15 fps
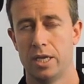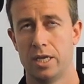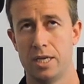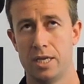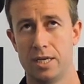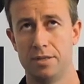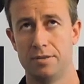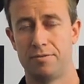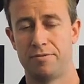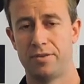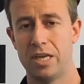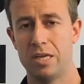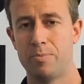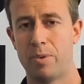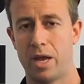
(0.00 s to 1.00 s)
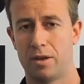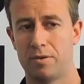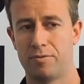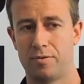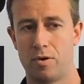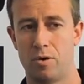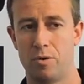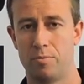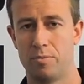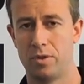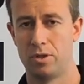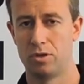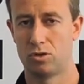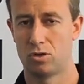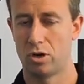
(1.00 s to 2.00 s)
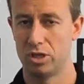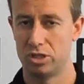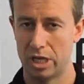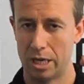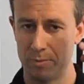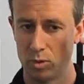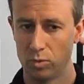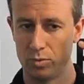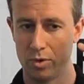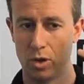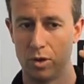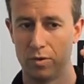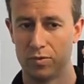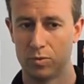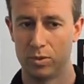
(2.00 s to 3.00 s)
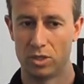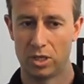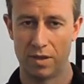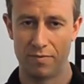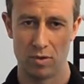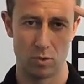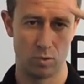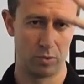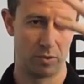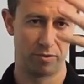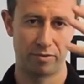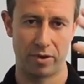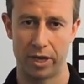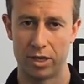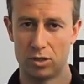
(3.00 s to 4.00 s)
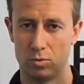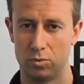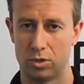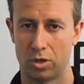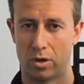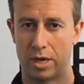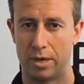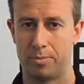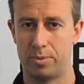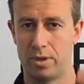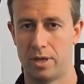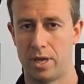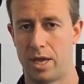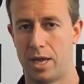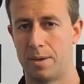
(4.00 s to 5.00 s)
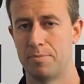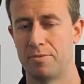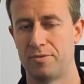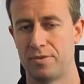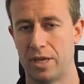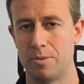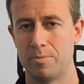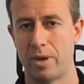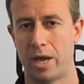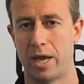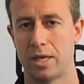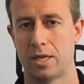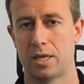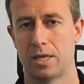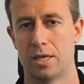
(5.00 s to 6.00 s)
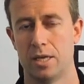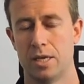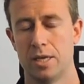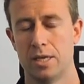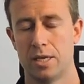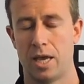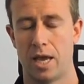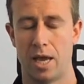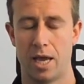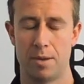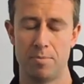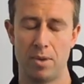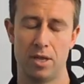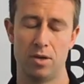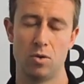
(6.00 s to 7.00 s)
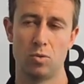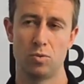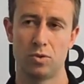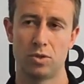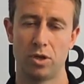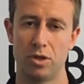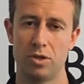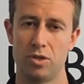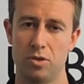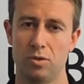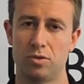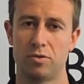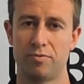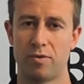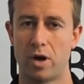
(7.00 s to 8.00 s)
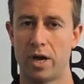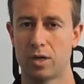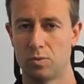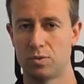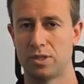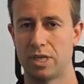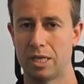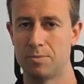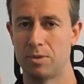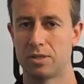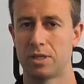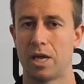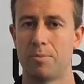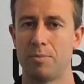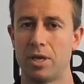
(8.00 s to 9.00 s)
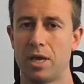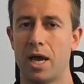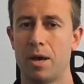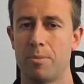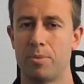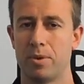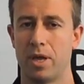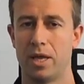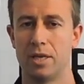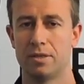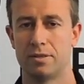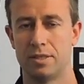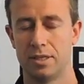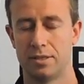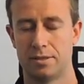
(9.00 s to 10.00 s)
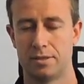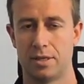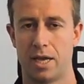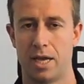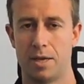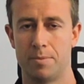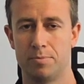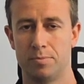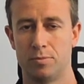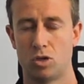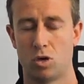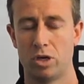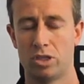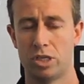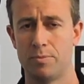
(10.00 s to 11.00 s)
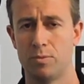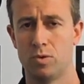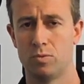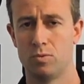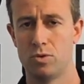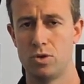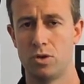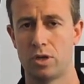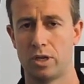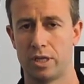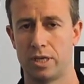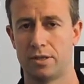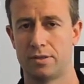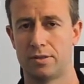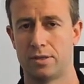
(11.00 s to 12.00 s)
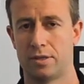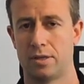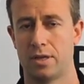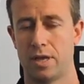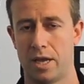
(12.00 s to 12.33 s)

is feedback from the trigeminal nerves, which give you all the facial type feedback, and also your cervical segments coming up, and it's this trigeminal nucleus,